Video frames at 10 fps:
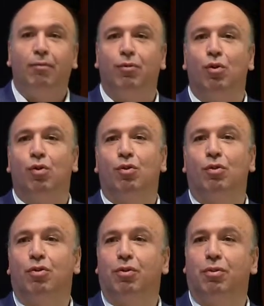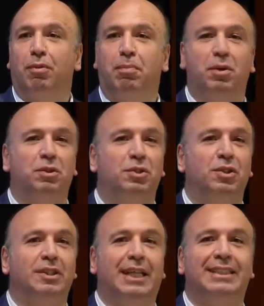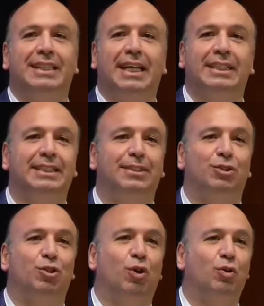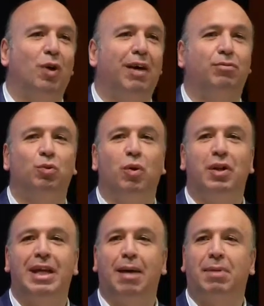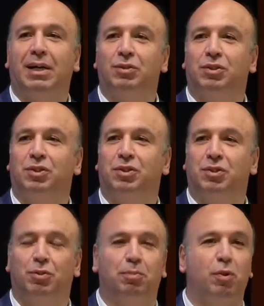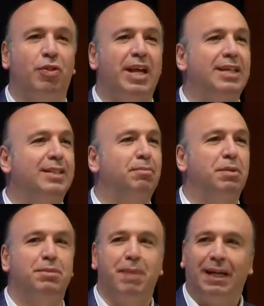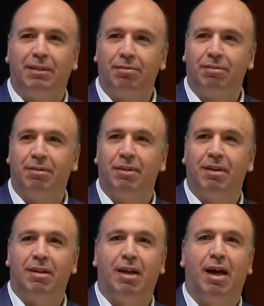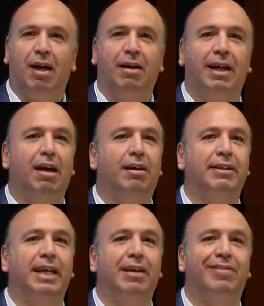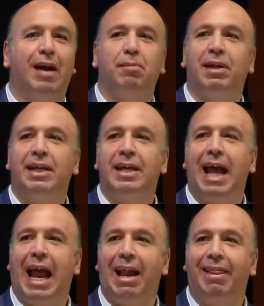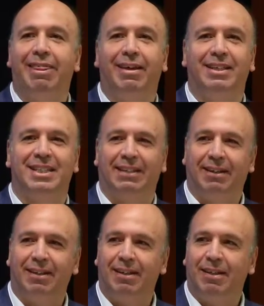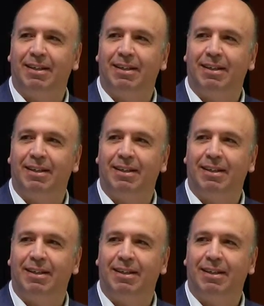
For the person that says, you know, you have to worry about, to put things in perspective regarding family, health, etc.